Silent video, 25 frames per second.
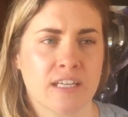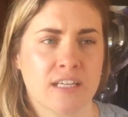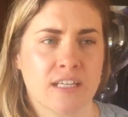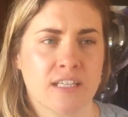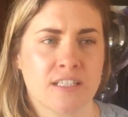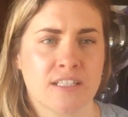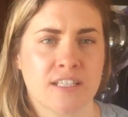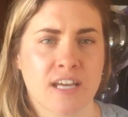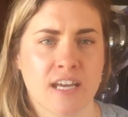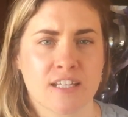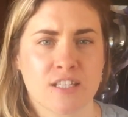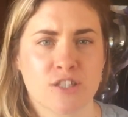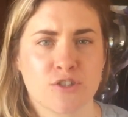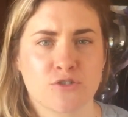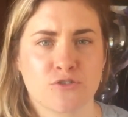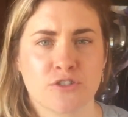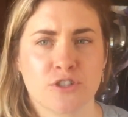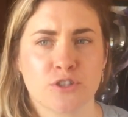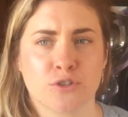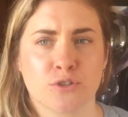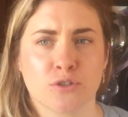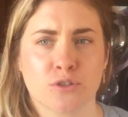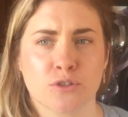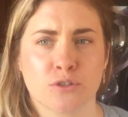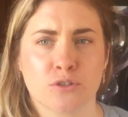
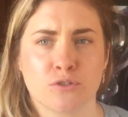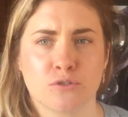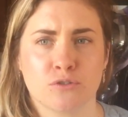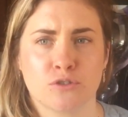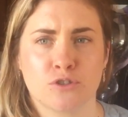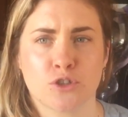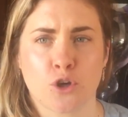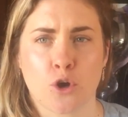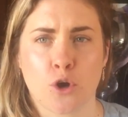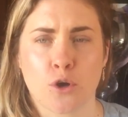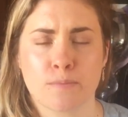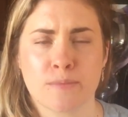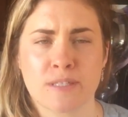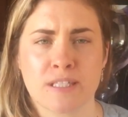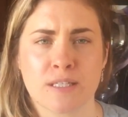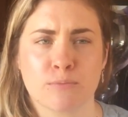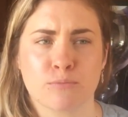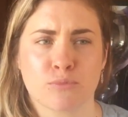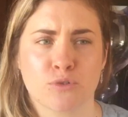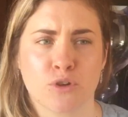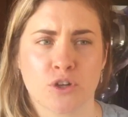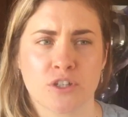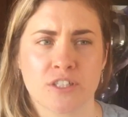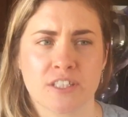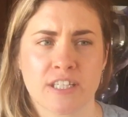industrial jobs and
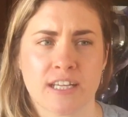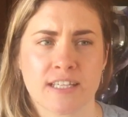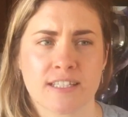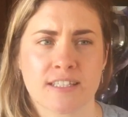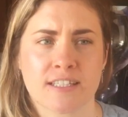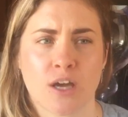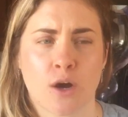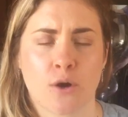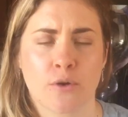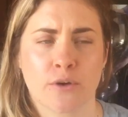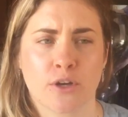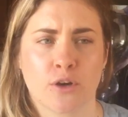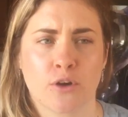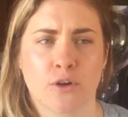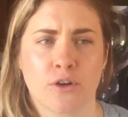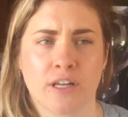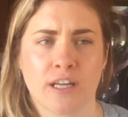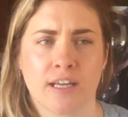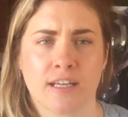projects going on